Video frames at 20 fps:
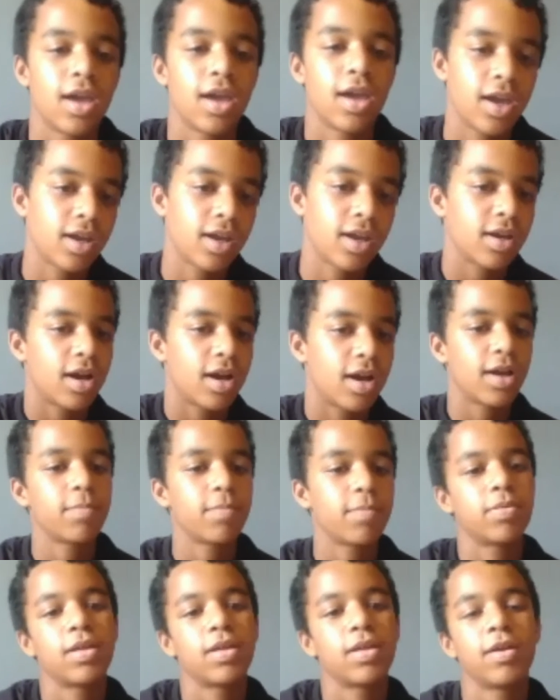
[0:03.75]
and I
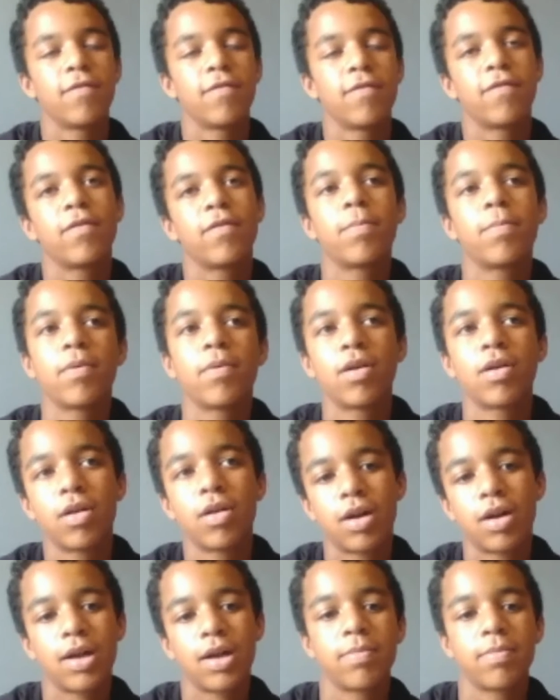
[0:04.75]
play
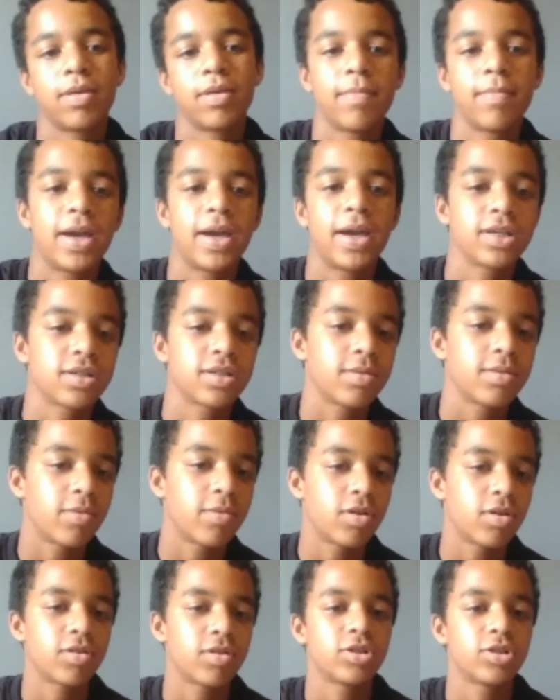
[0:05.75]
football, I play
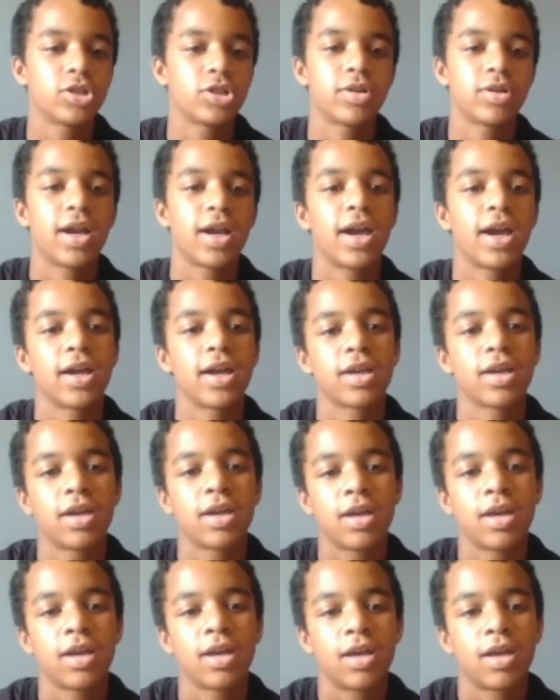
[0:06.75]
basketball, track,
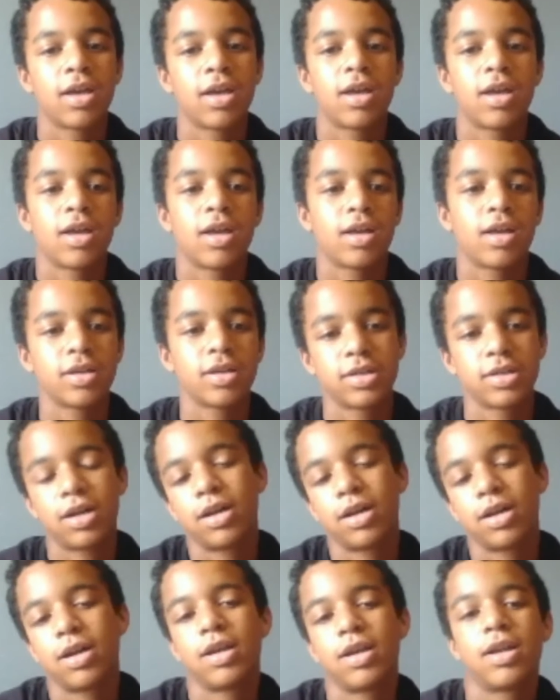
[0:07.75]

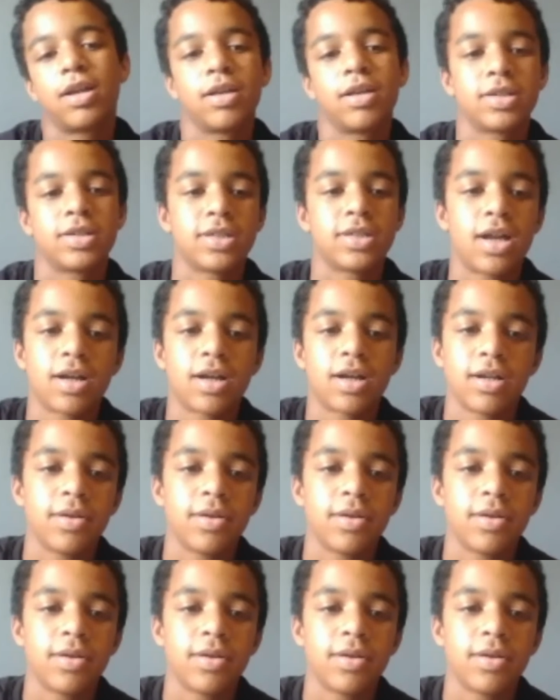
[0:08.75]
and soccer.